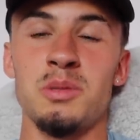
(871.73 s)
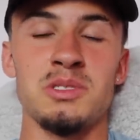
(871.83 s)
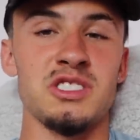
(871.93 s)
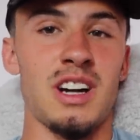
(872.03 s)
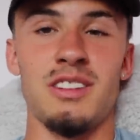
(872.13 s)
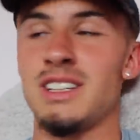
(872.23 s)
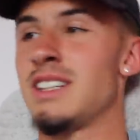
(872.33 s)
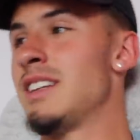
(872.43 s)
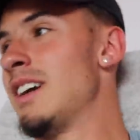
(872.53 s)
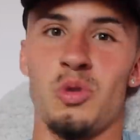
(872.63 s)
I've been
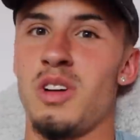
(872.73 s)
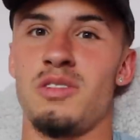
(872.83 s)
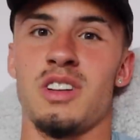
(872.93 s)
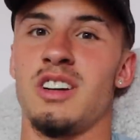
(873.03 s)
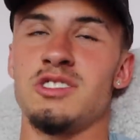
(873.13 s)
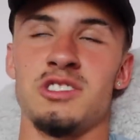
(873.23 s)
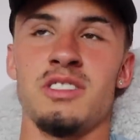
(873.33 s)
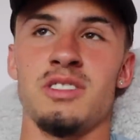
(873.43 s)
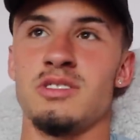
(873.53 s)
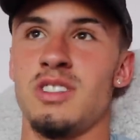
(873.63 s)
travelling all over the country,
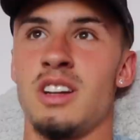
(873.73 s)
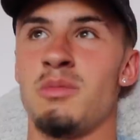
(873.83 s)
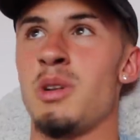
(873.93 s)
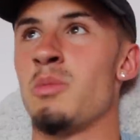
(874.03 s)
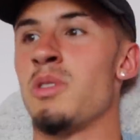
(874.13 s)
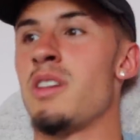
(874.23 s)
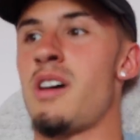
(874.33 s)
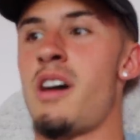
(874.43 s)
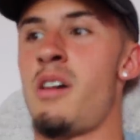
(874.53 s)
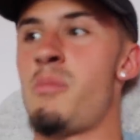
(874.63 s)
it feels like, at the moment.
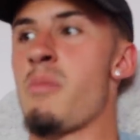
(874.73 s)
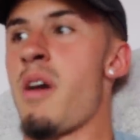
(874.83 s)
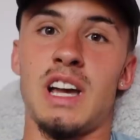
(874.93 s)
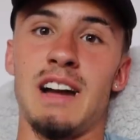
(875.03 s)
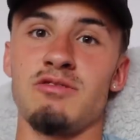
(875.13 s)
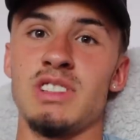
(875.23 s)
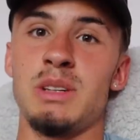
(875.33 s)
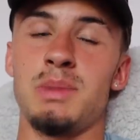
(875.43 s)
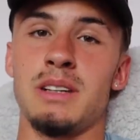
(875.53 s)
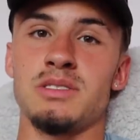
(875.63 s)
I haven't really
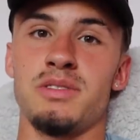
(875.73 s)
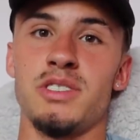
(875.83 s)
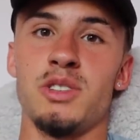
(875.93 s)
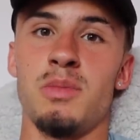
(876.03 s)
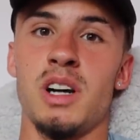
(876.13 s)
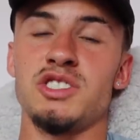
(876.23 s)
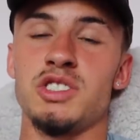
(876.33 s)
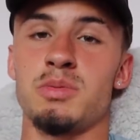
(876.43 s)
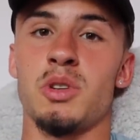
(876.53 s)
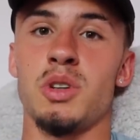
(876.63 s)
been able to film much
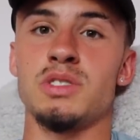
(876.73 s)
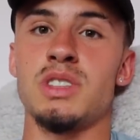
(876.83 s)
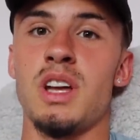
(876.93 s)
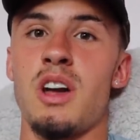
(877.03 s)
just because